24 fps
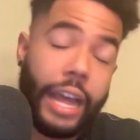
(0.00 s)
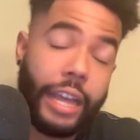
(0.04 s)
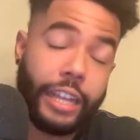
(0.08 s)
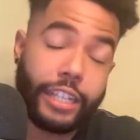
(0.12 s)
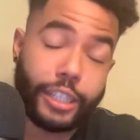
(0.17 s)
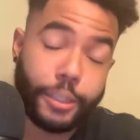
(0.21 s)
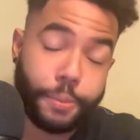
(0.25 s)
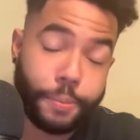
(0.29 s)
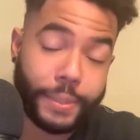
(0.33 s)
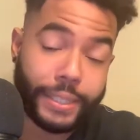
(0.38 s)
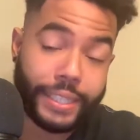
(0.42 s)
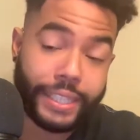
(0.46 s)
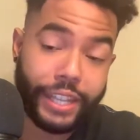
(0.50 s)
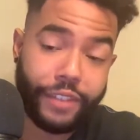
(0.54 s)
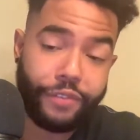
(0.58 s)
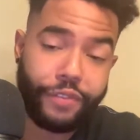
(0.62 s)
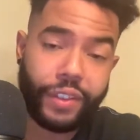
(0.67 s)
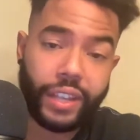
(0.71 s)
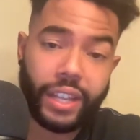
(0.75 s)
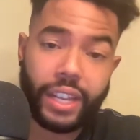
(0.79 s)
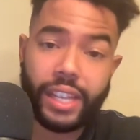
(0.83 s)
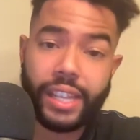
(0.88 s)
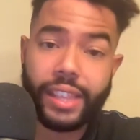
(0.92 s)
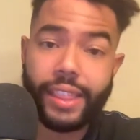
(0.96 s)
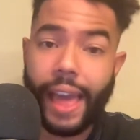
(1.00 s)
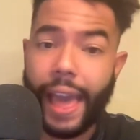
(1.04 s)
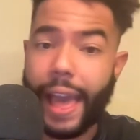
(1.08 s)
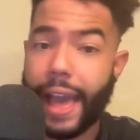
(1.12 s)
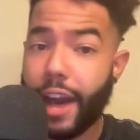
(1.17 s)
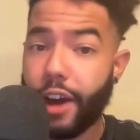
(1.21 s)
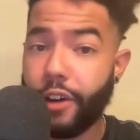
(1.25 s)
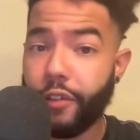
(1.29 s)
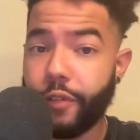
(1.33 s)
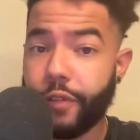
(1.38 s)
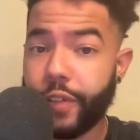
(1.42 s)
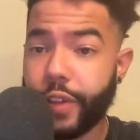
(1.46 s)
specifically the
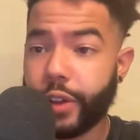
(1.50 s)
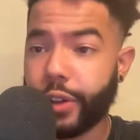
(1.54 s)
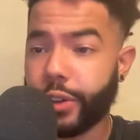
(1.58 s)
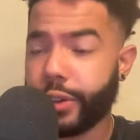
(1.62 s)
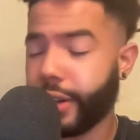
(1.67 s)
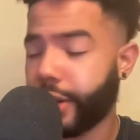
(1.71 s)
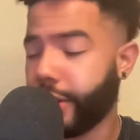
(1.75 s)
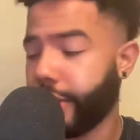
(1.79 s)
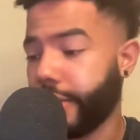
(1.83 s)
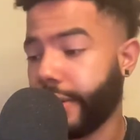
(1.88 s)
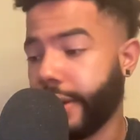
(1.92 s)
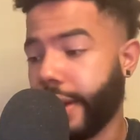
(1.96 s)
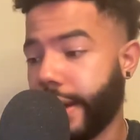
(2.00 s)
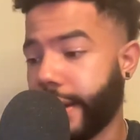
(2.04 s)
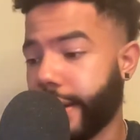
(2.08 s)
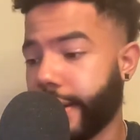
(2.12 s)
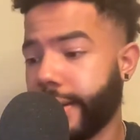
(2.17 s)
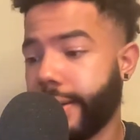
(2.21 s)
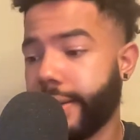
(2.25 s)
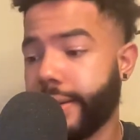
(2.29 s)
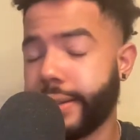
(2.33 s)
outfield, and you're like,